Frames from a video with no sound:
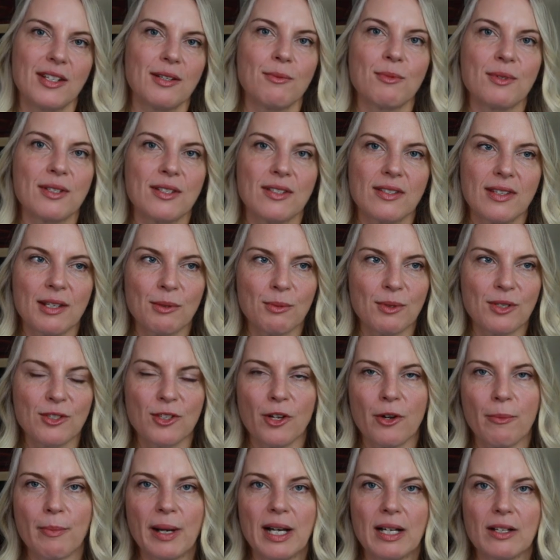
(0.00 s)
It was there was
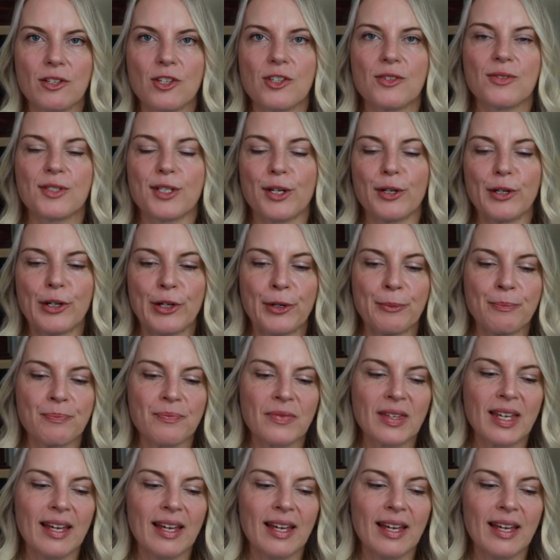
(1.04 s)
so much. So,